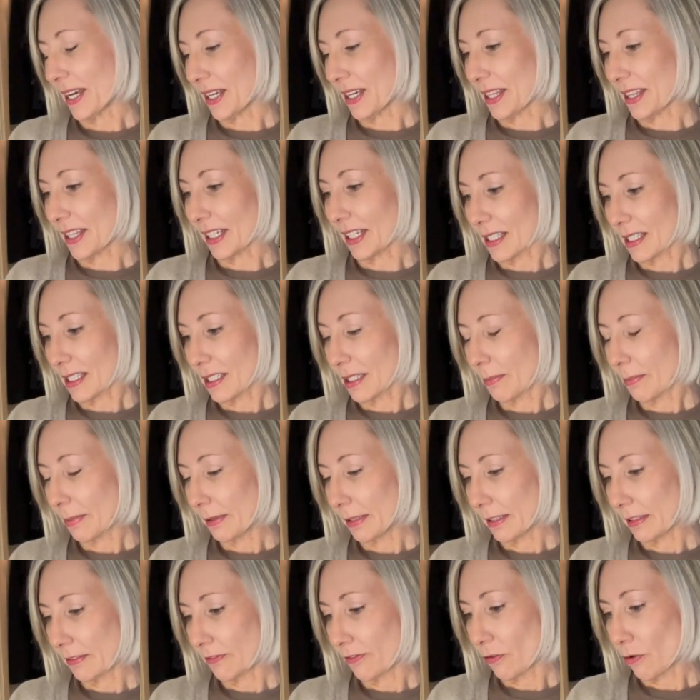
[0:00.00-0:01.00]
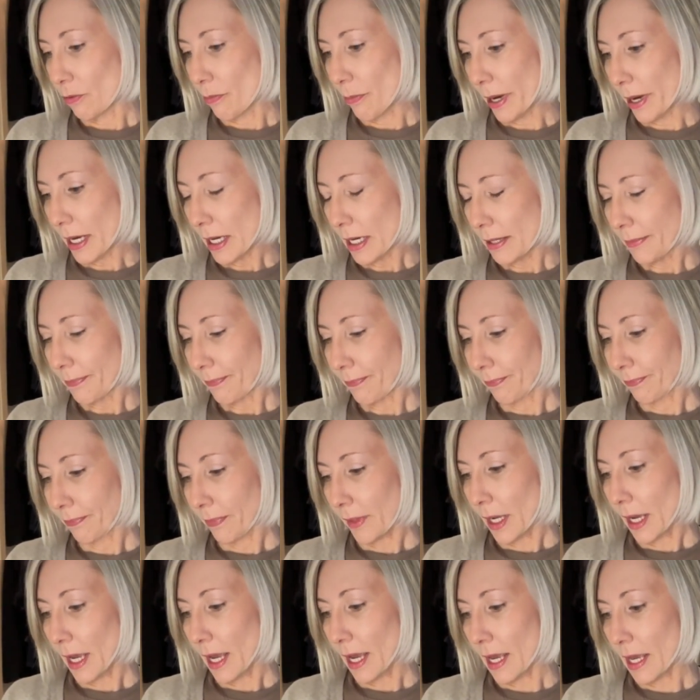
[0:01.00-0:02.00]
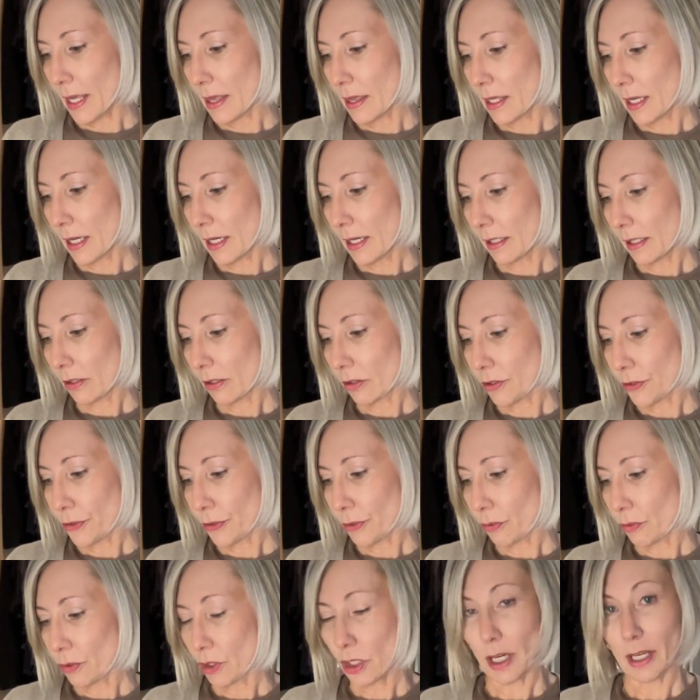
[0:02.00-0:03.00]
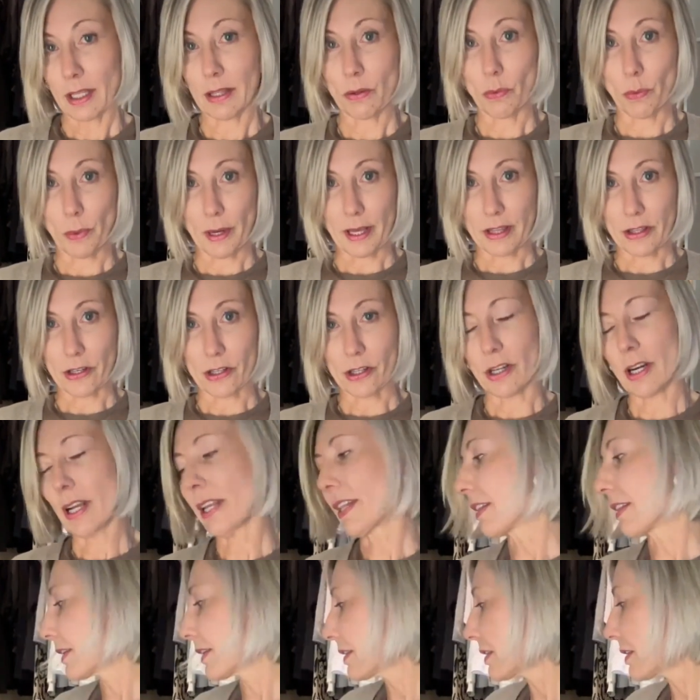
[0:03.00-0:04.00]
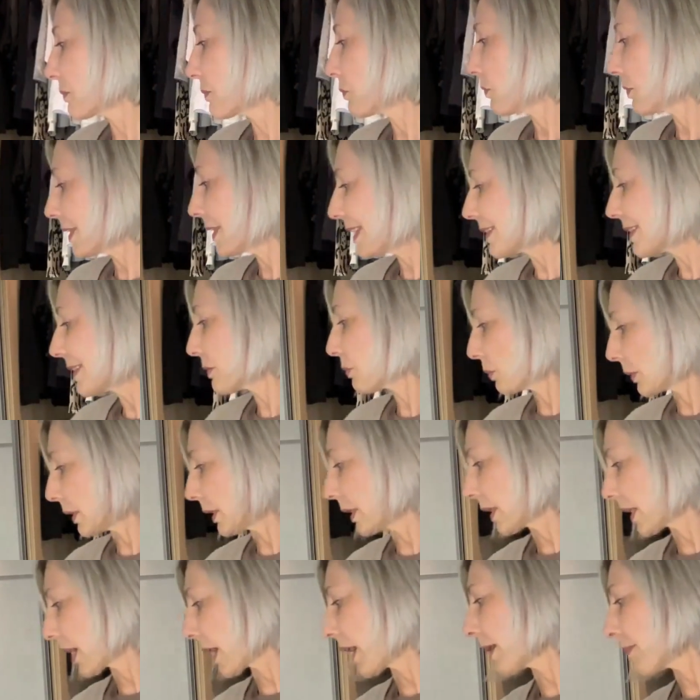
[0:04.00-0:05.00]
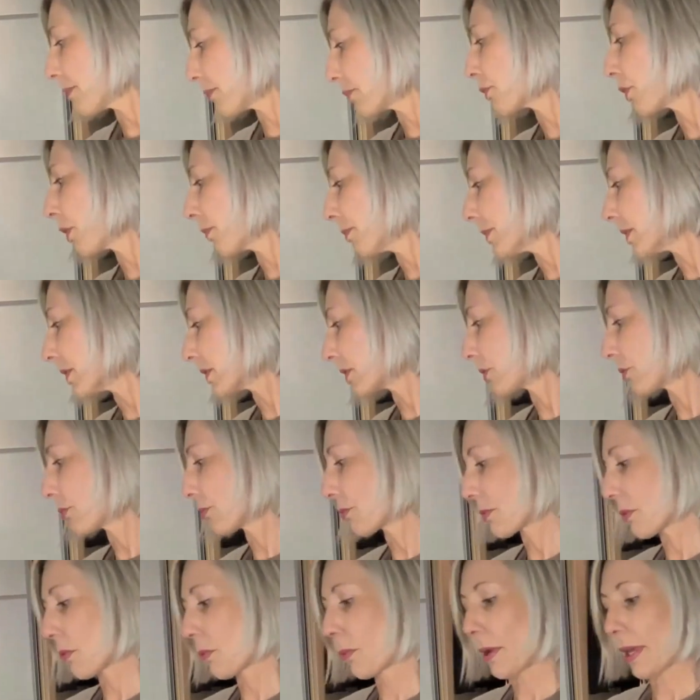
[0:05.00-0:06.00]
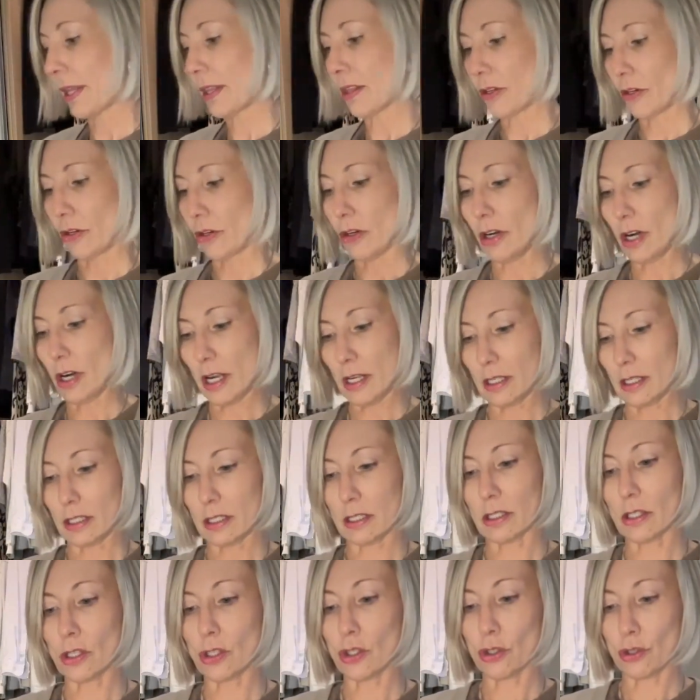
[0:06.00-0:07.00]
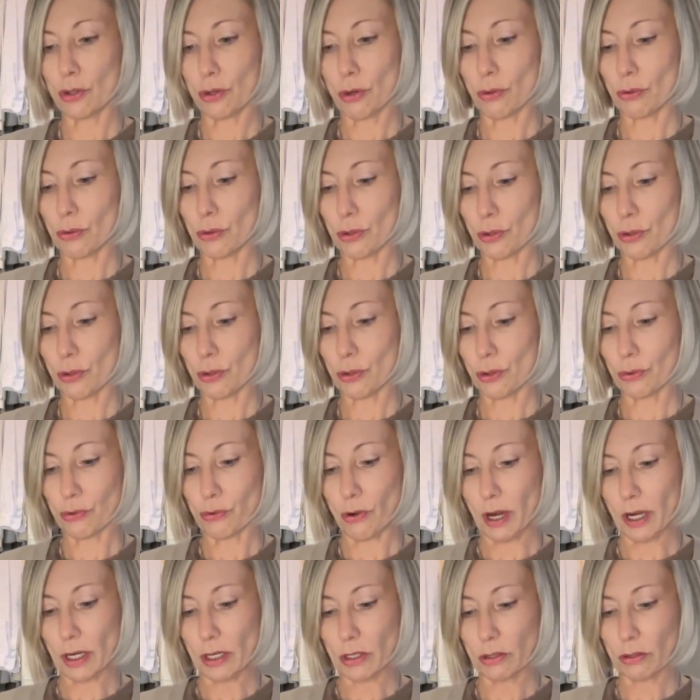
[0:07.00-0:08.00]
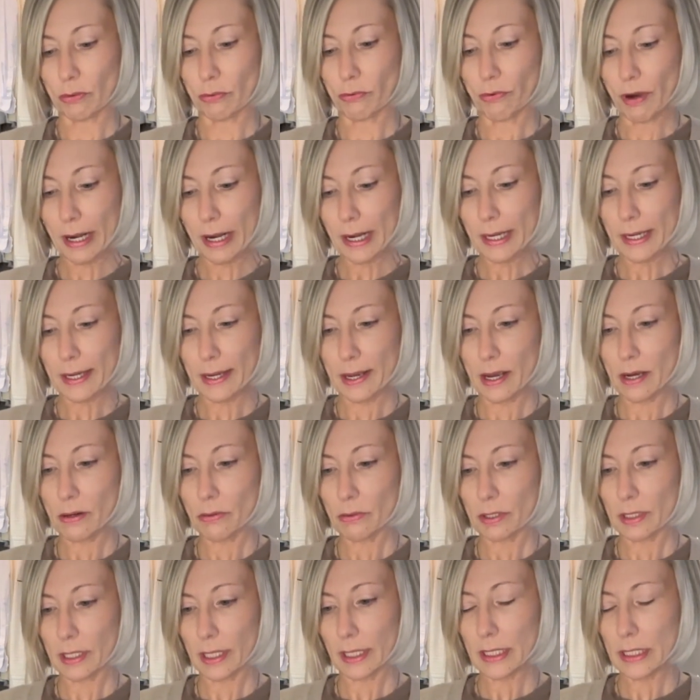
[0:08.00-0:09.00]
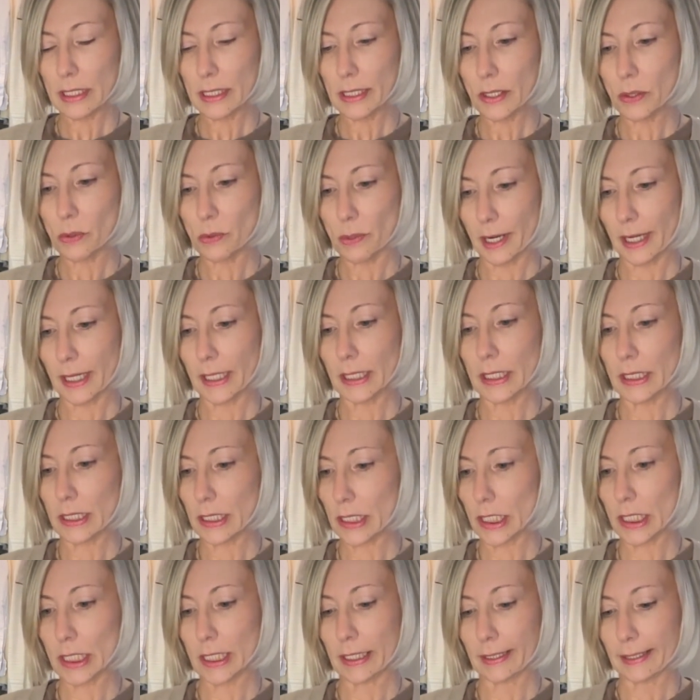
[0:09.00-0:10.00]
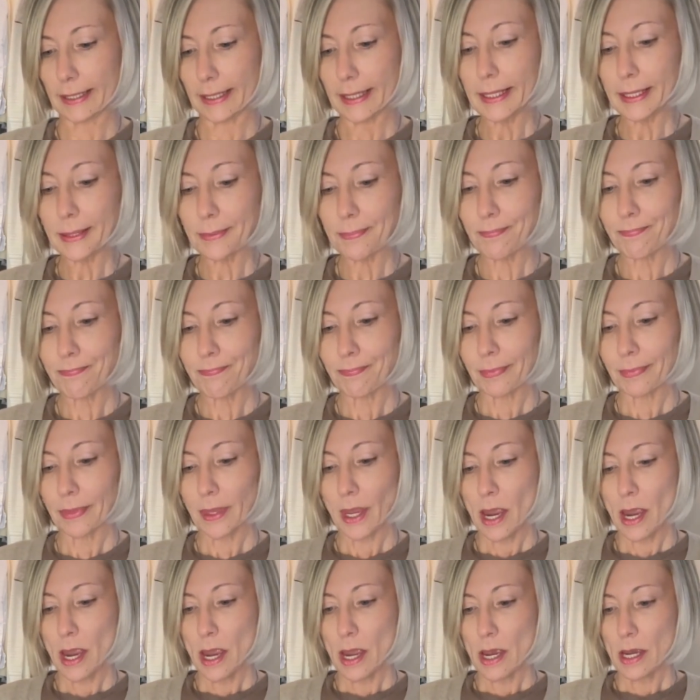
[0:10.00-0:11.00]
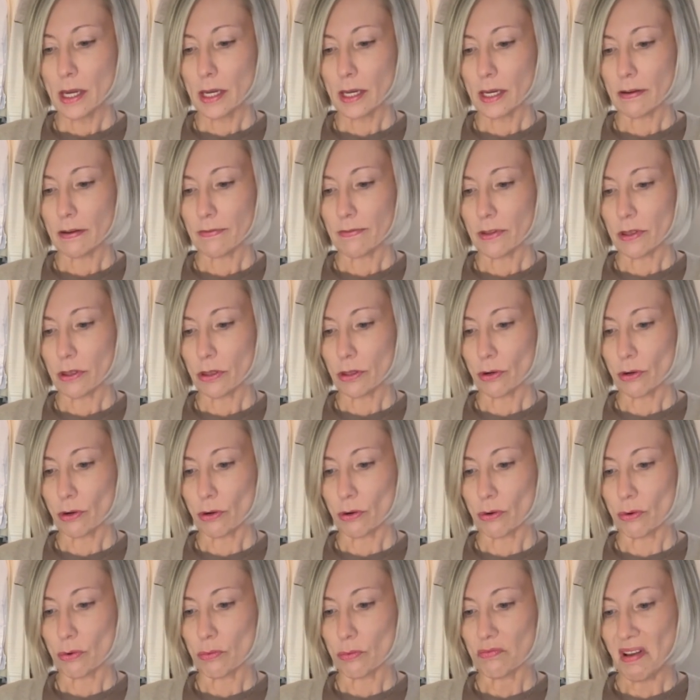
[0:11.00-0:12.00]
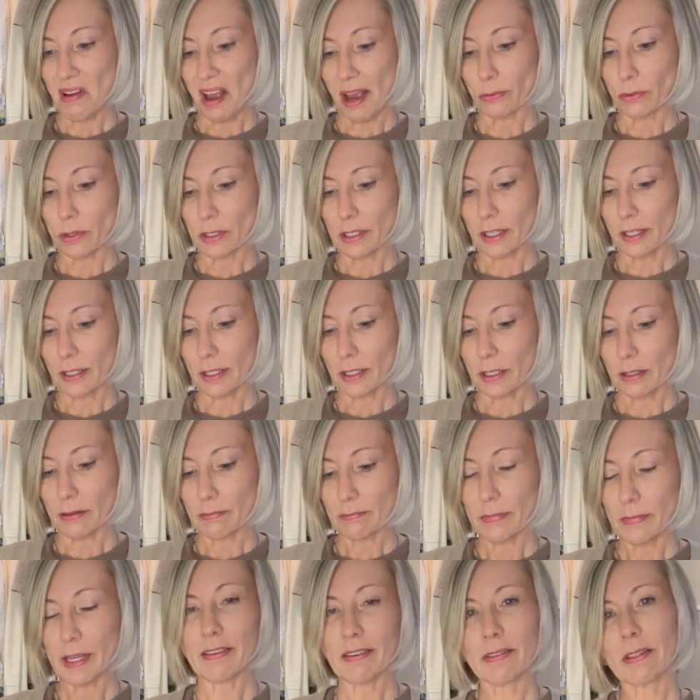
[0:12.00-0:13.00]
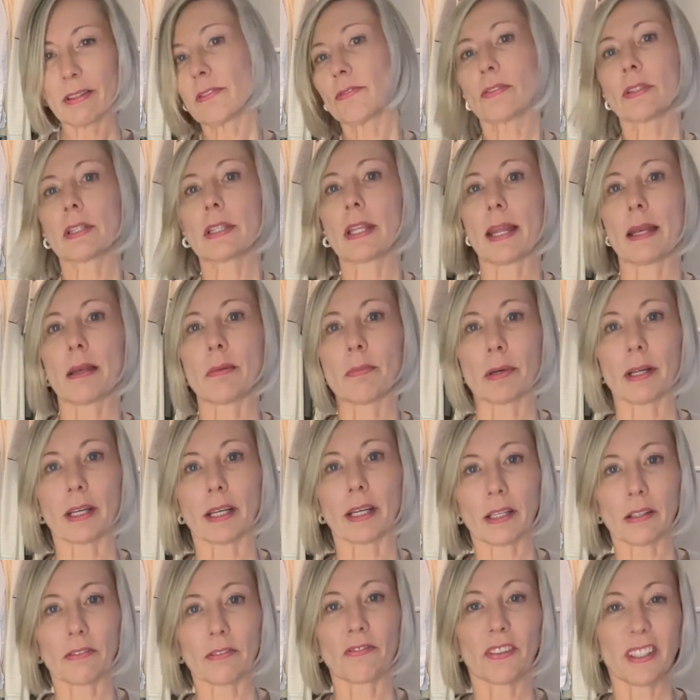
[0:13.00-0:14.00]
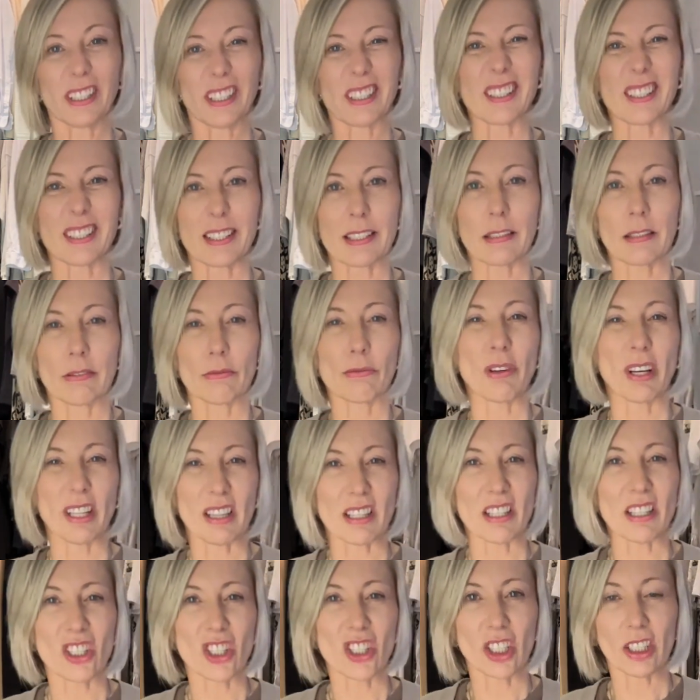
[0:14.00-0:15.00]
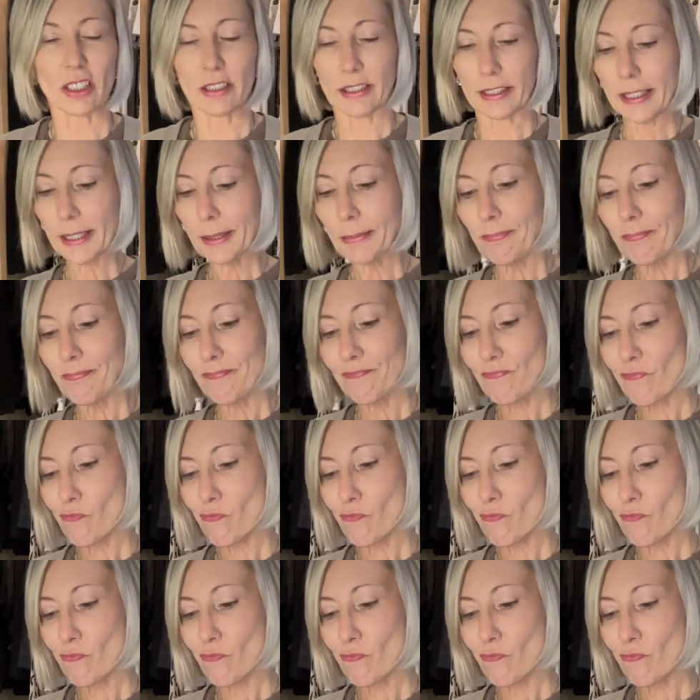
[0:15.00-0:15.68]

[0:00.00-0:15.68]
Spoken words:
that is typical for me? And then I also check the weather. And this week, I promise you, the weather is just so strange. So right now, it's actually quite chilly, even though I would say even for Denmark, it feels rather chilly.